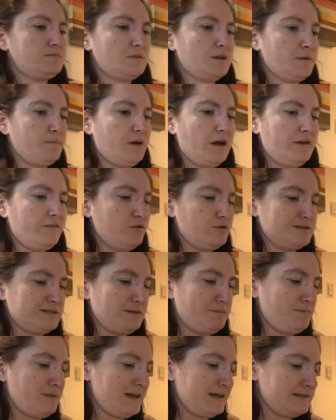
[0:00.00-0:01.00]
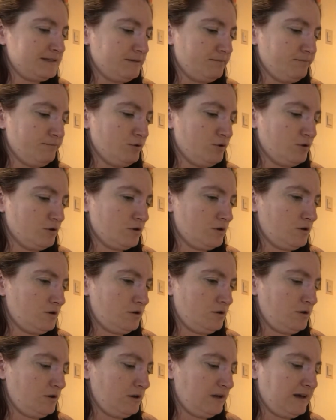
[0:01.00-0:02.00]
But I feel it's an amazing book,
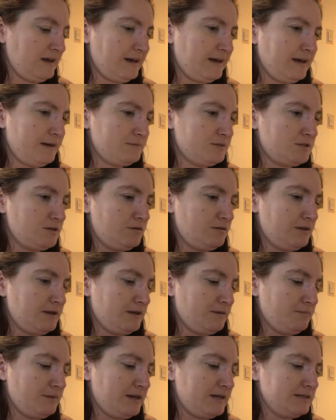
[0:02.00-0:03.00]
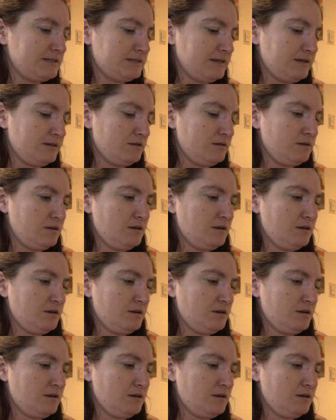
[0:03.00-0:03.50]
absolutely amazing,